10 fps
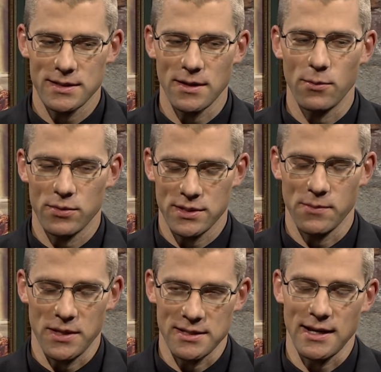some,
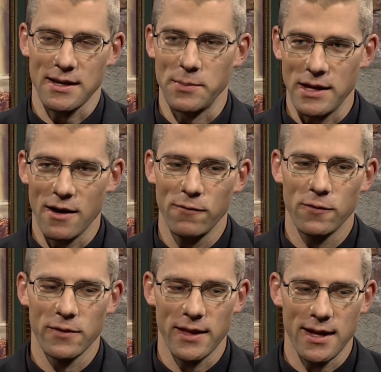some things that can be
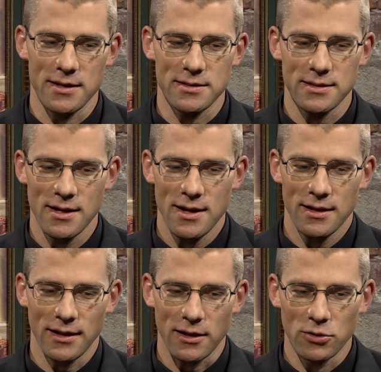helpful in that is
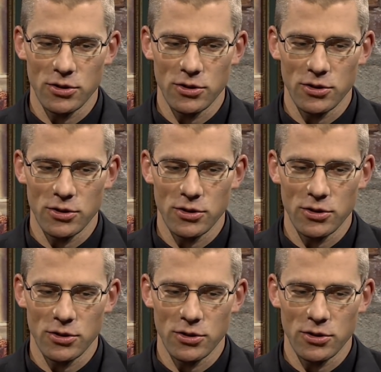like